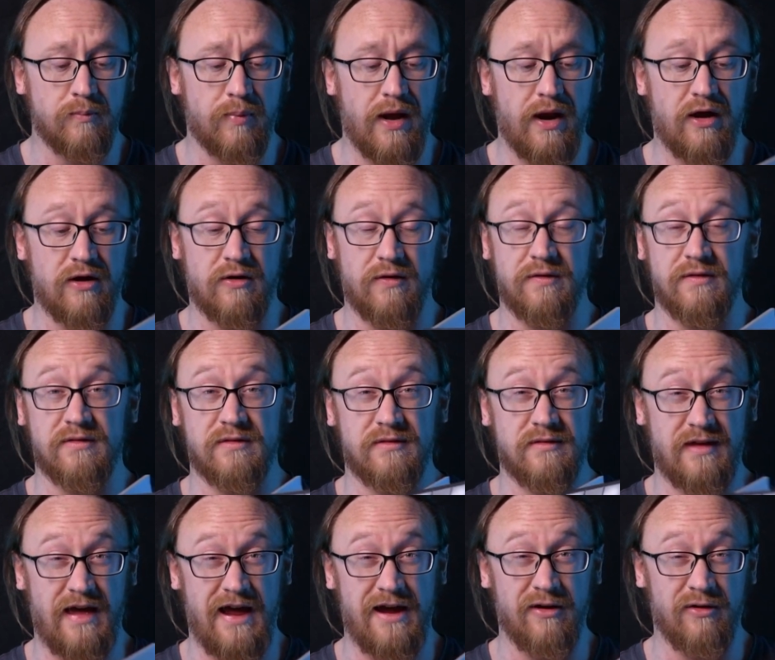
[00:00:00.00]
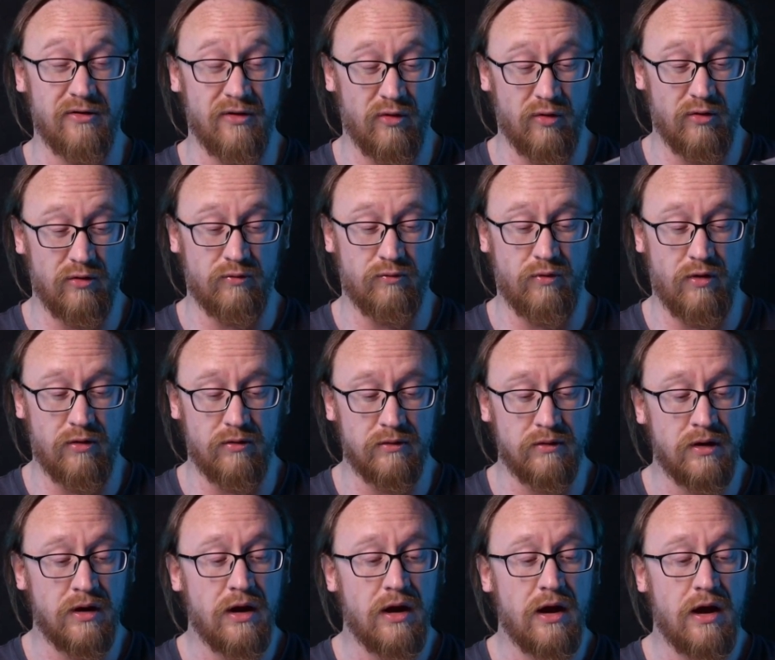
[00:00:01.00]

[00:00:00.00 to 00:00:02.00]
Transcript: but I got the scale all wrong.